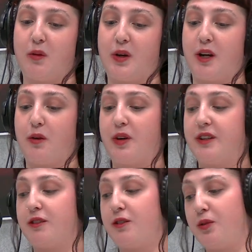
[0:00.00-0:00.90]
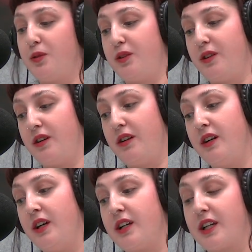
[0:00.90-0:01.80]
when I went through the
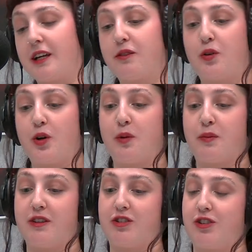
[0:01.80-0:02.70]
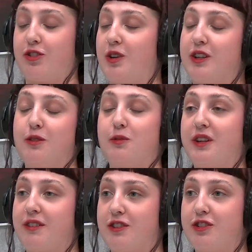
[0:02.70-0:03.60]
kink forums and just trying to
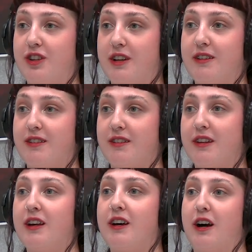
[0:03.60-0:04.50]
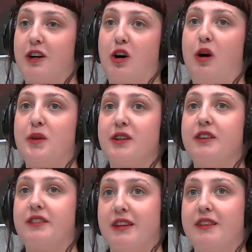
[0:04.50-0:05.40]
research this, a common
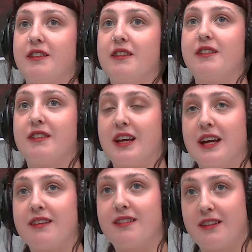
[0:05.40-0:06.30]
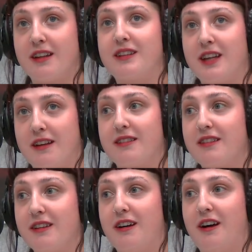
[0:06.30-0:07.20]
consensus is that
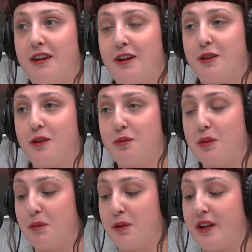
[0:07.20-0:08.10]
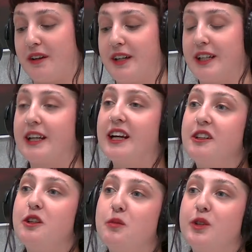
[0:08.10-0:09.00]
yes, a lot of people that are in
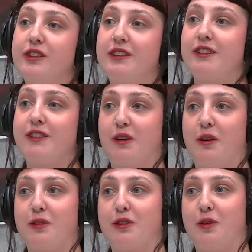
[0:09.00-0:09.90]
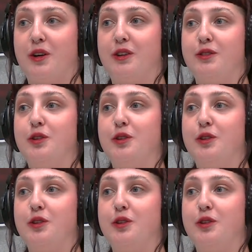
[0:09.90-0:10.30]
kink communities also are